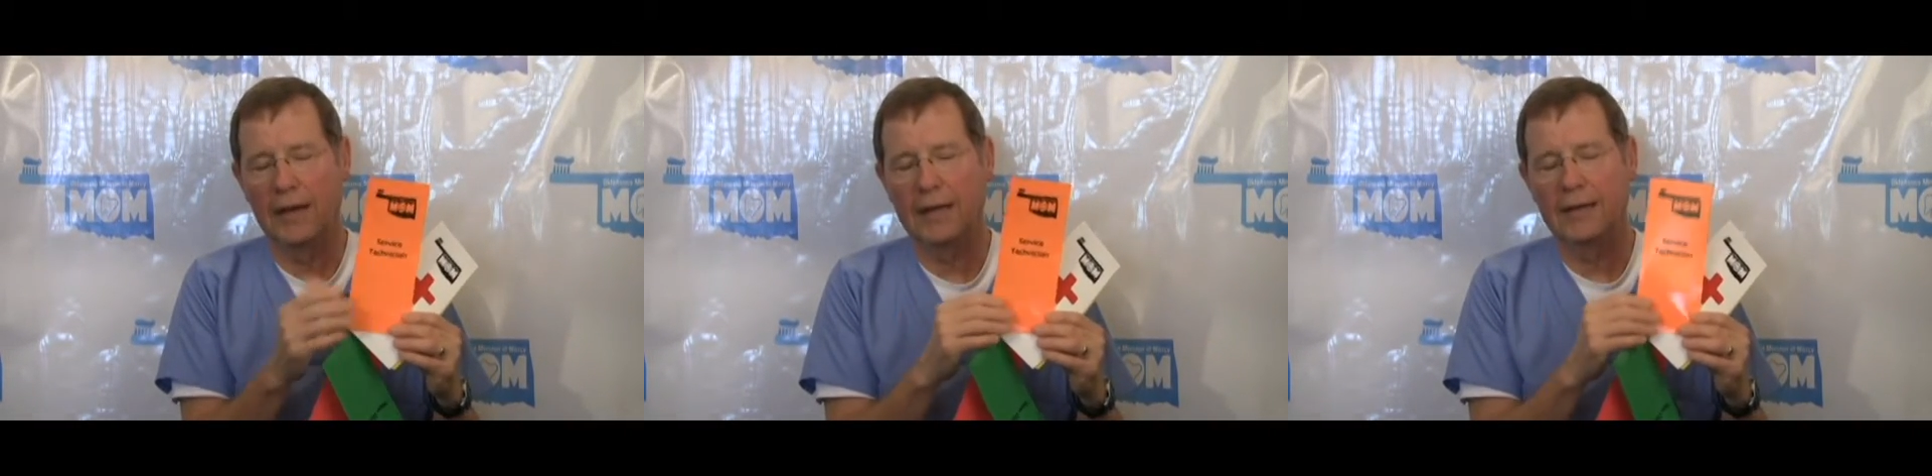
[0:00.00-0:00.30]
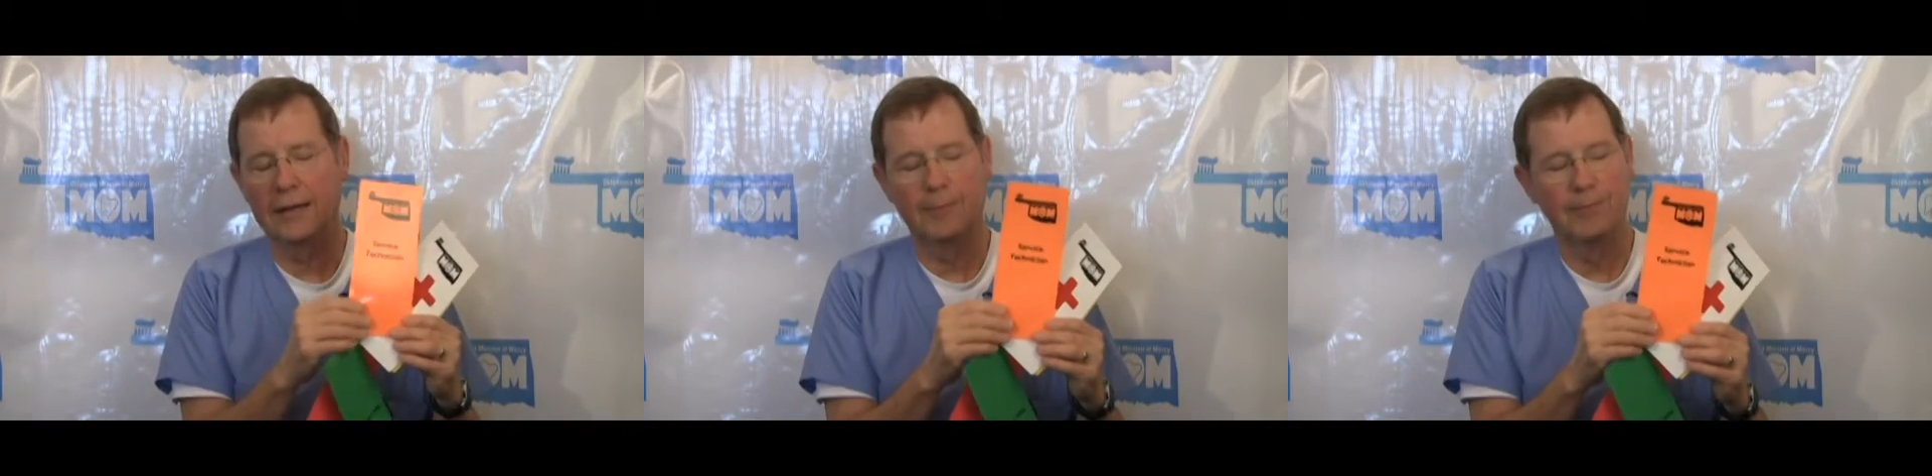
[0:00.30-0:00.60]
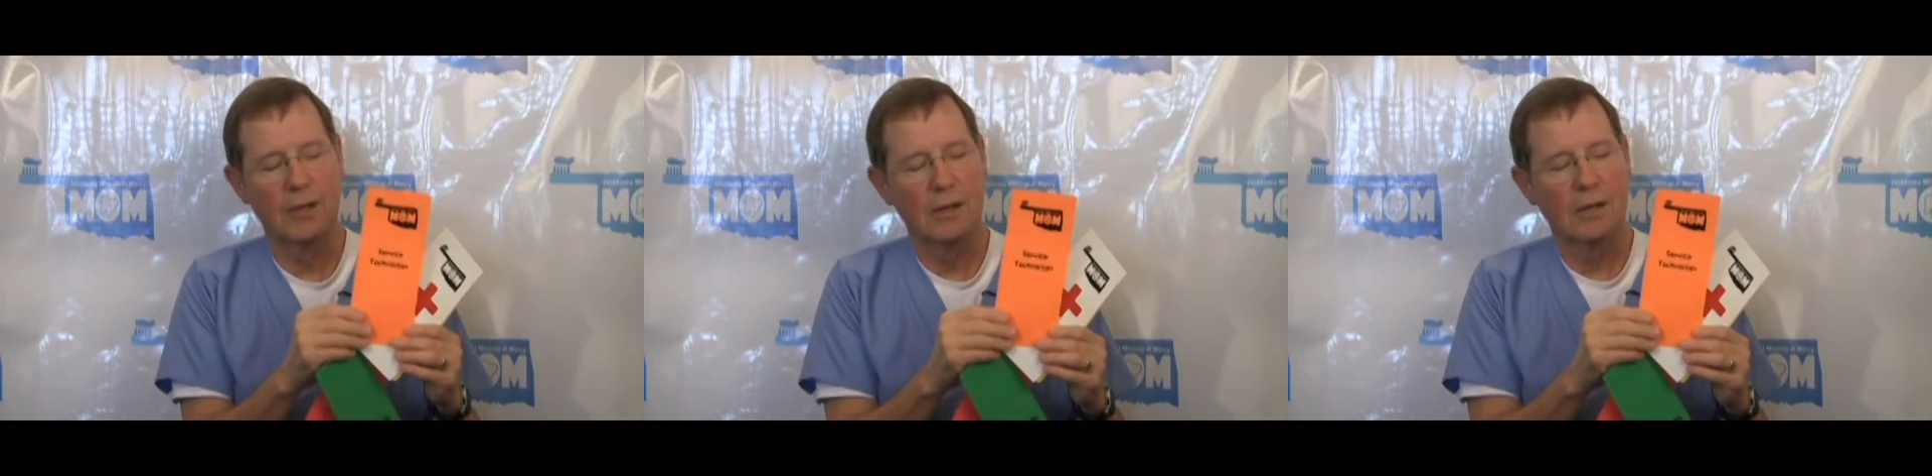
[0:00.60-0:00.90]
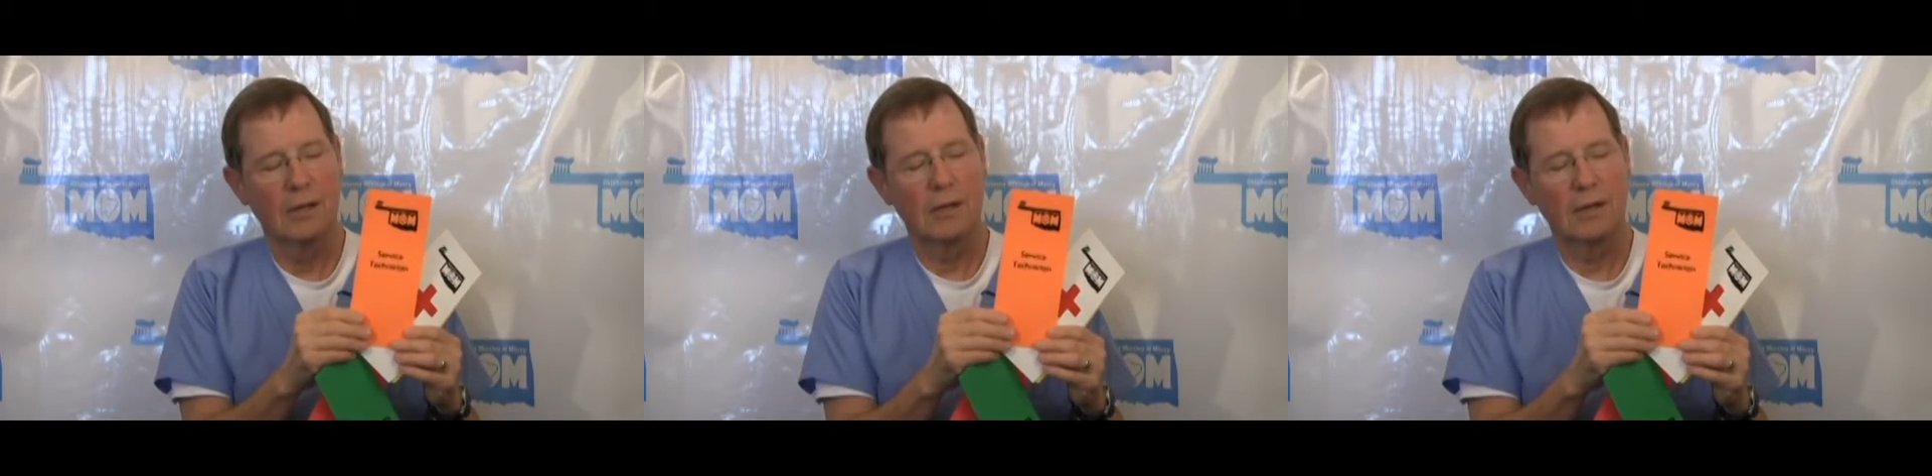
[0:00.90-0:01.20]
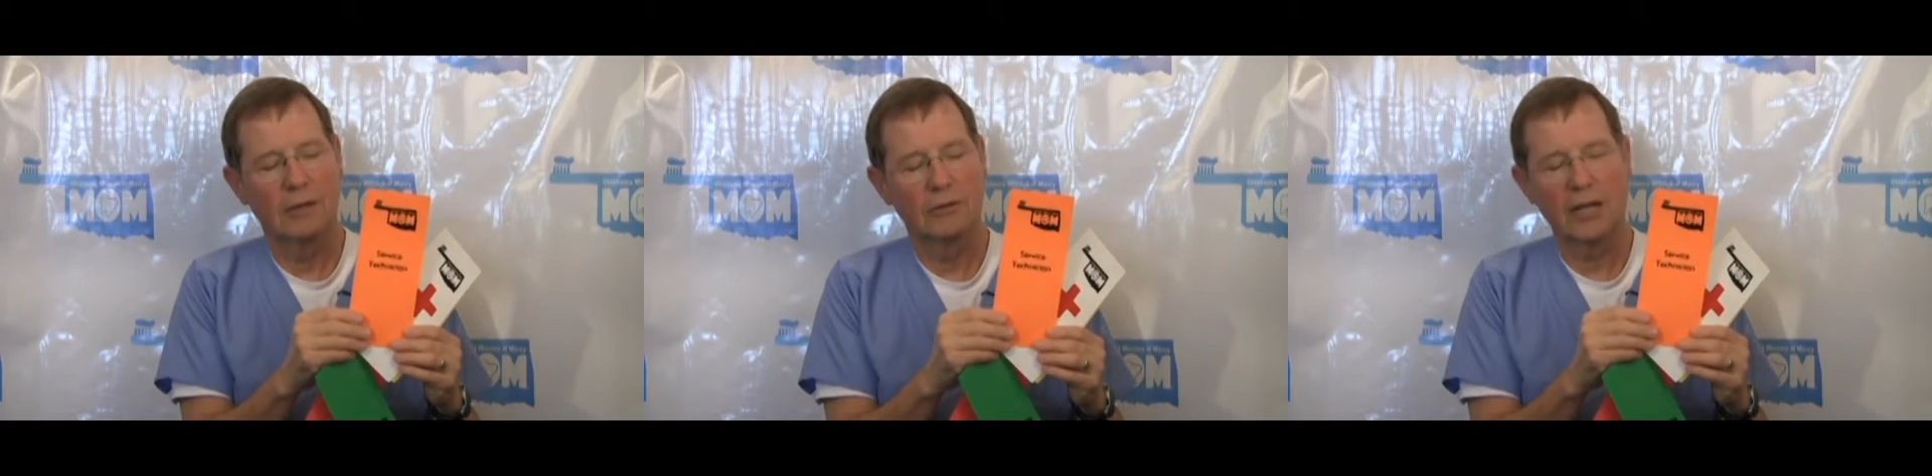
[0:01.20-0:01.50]
any
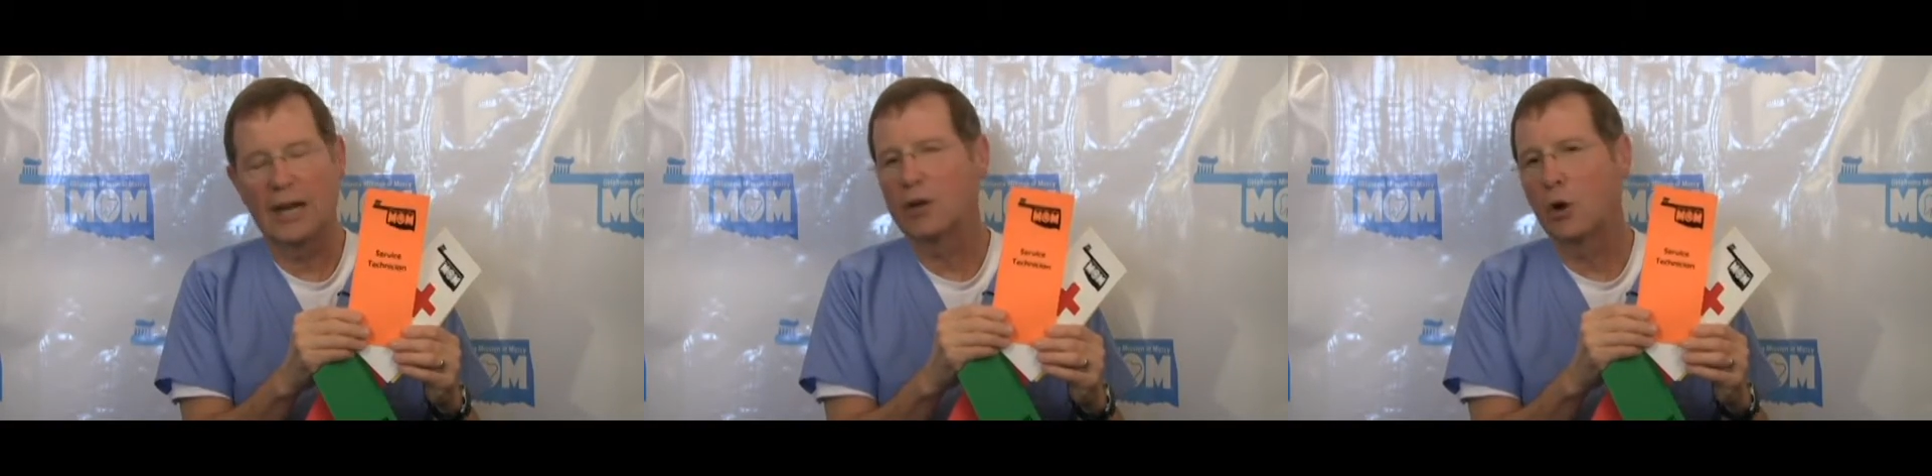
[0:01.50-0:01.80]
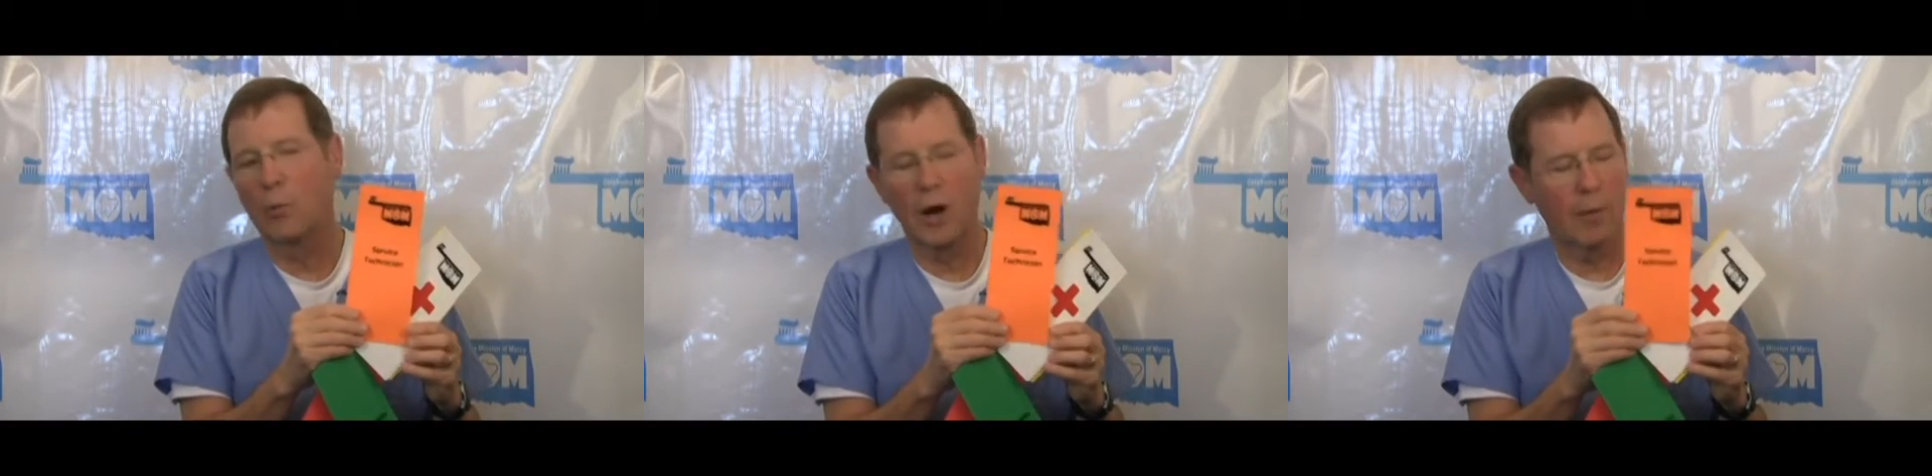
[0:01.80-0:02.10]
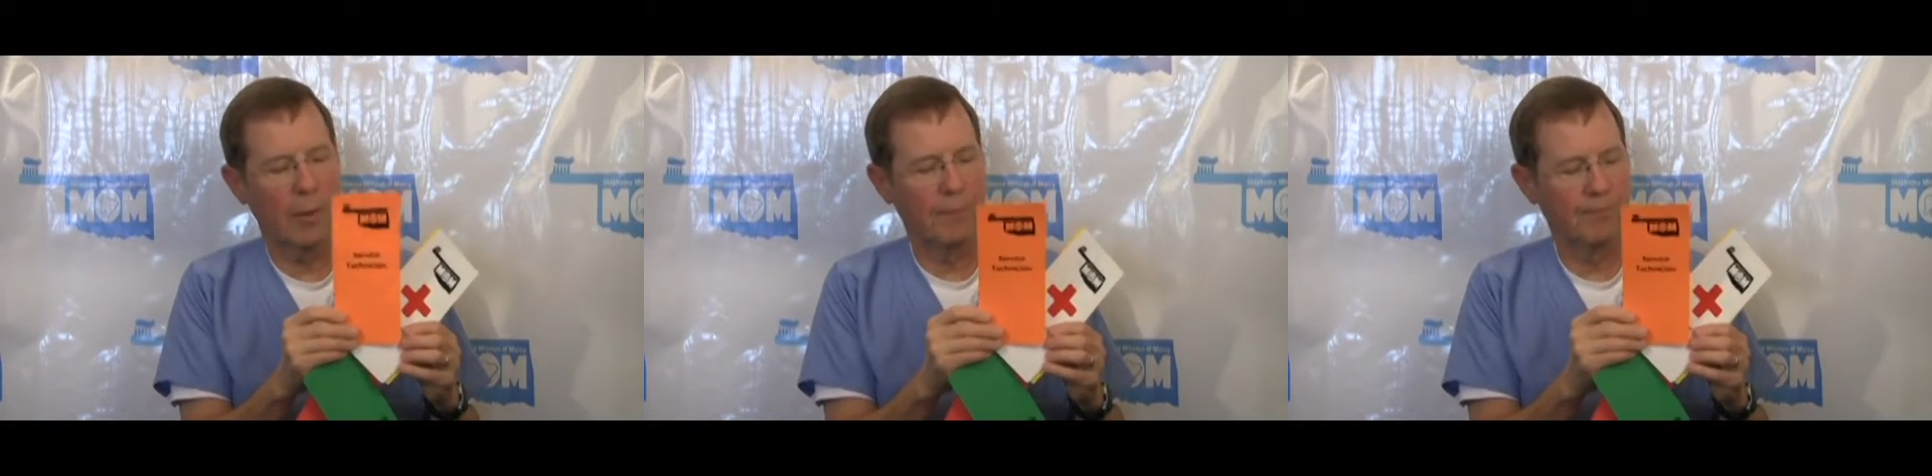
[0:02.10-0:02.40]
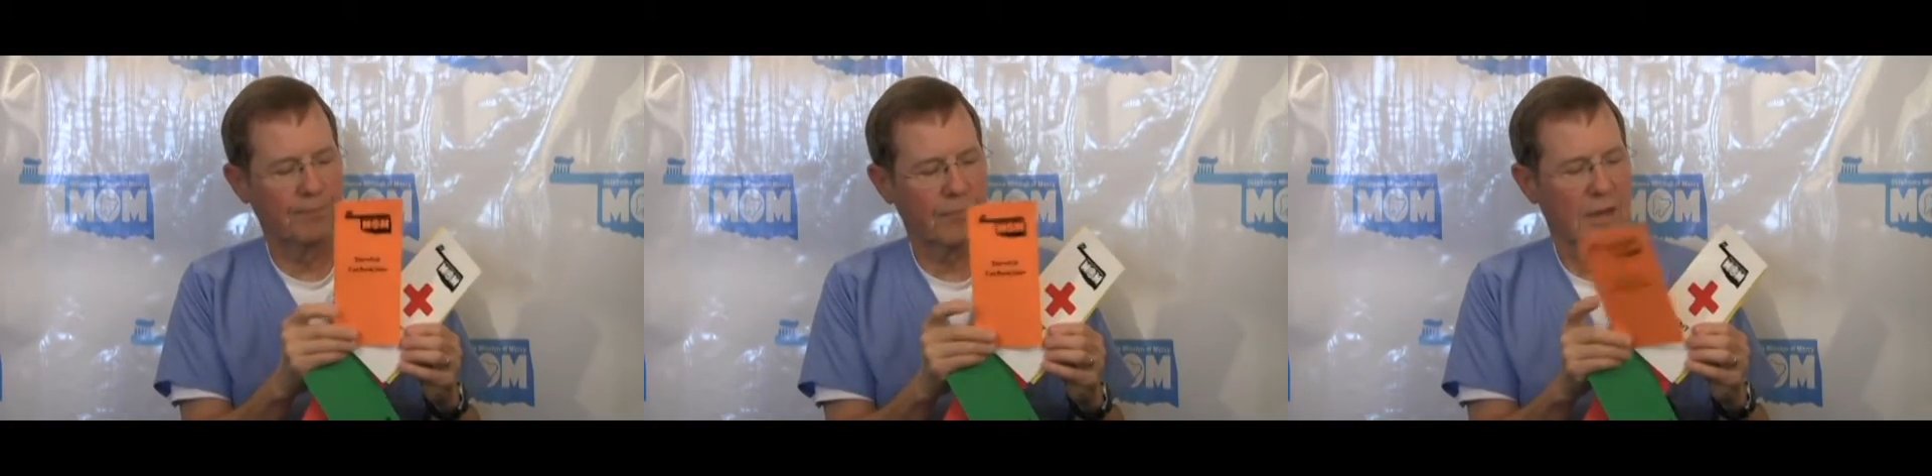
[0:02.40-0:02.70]
technical problem.